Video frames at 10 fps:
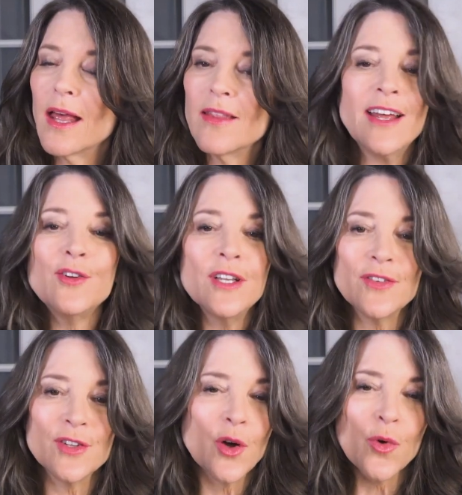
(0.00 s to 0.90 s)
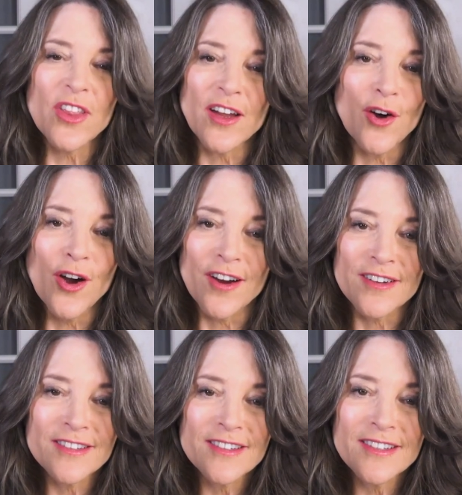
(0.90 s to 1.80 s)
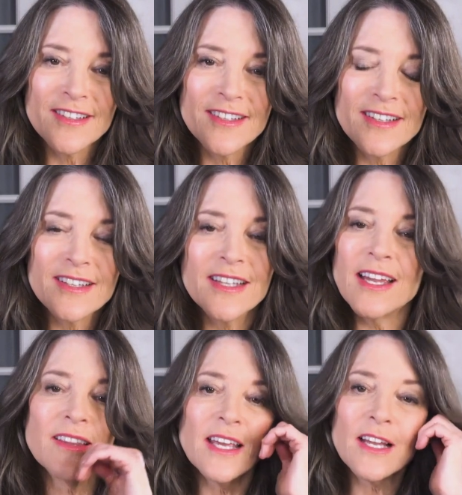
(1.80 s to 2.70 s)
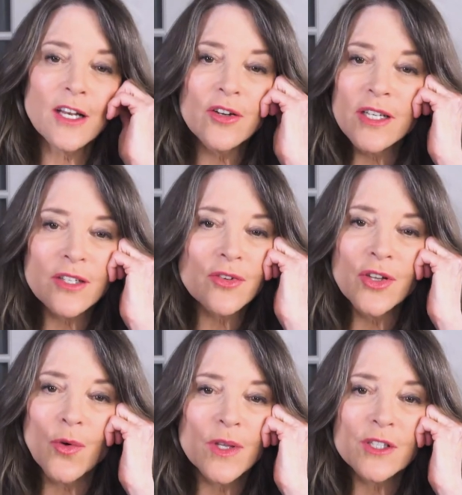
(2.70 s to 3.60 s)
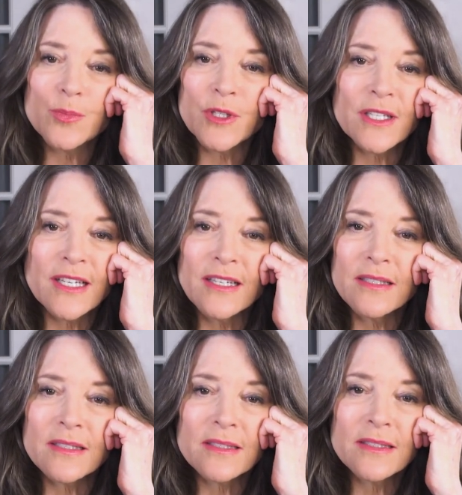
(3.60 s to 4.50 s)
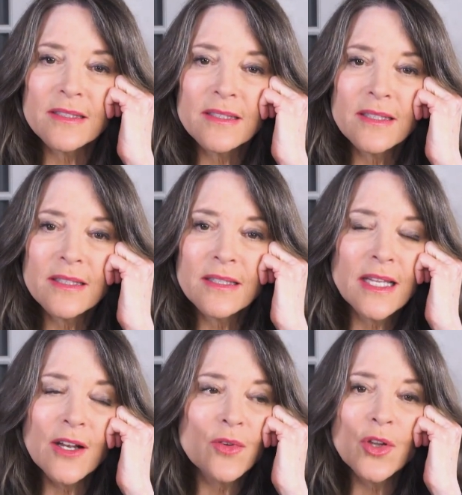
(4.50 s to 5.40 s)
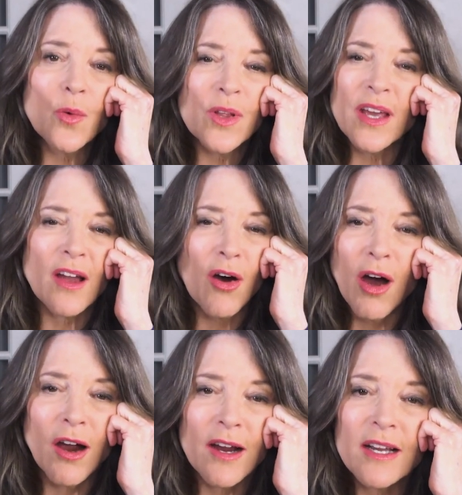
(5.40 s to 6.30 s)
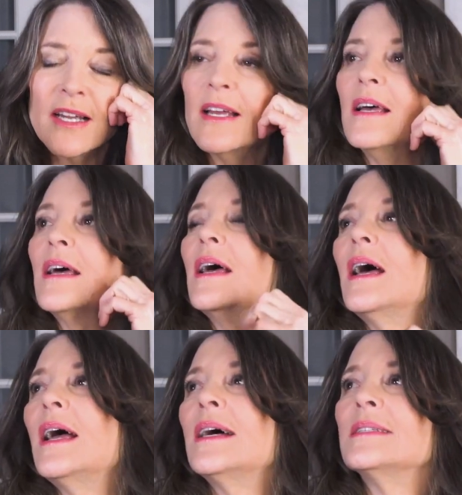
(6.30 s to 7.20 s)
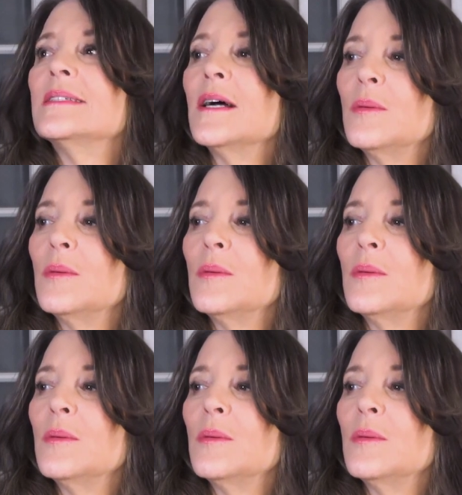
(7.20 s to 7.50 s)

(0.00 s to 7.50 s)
they don't even know where they are. They clearly don't know what this building is. They don't know where they are. And